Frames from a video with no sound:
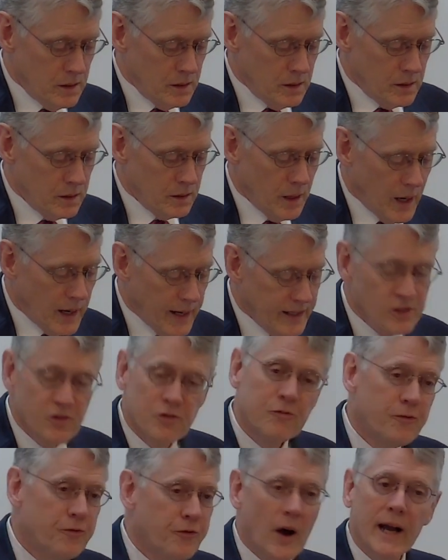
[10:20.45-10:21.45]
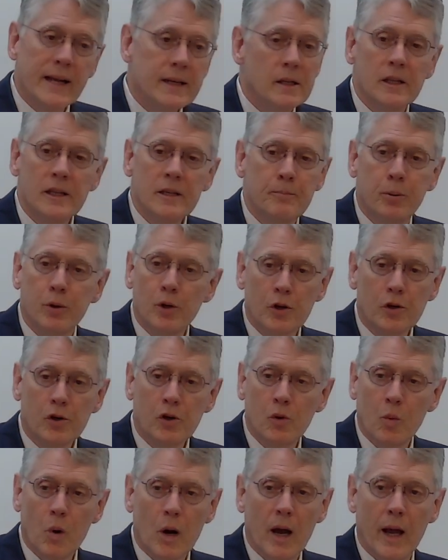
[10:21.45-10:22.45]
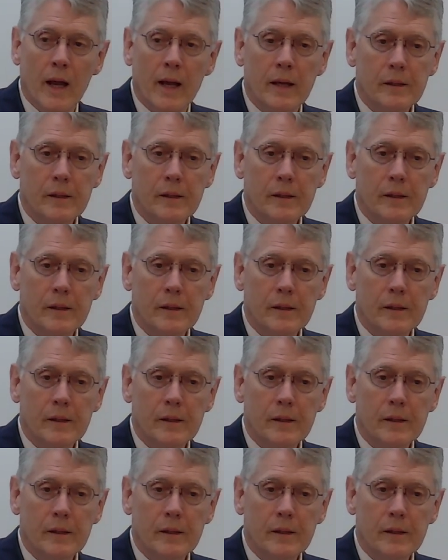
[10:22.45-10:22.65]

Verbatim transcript: God has finally put her away.